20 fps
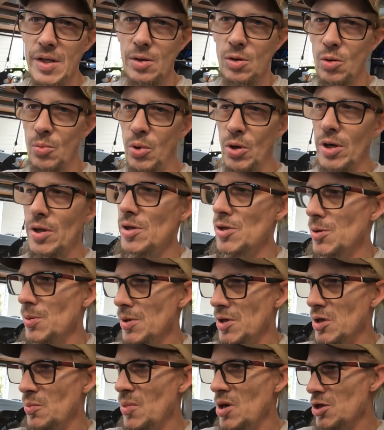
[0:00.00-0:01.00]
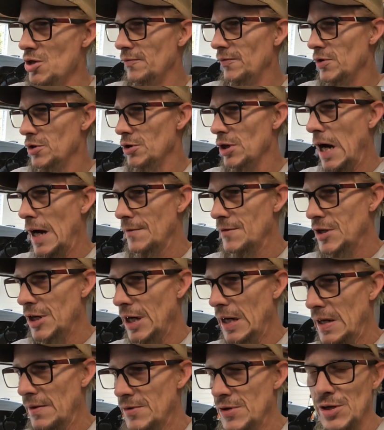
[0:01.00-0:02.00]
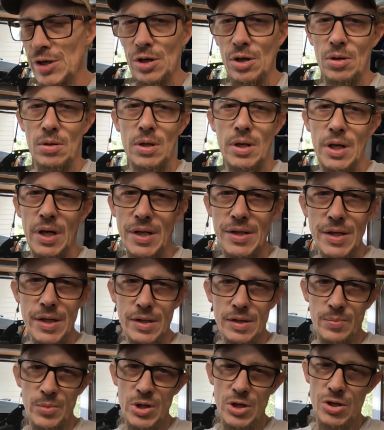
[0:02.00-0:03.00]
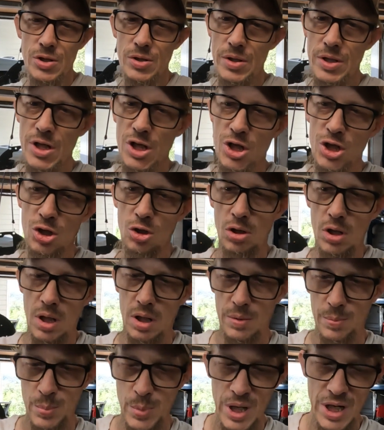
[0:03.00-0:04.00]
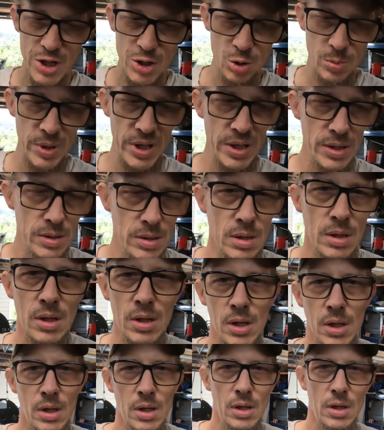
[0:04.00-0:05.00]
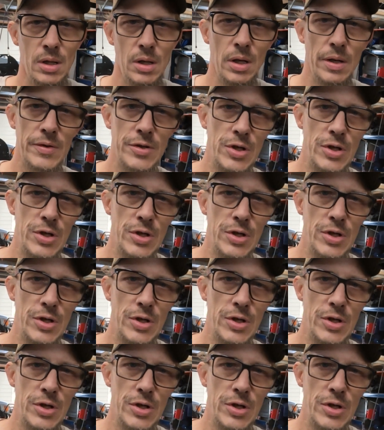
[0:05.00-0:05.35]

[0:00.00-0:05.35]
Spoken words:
the whole point of this was to measure for drive shaft. So I did an initial measurement of the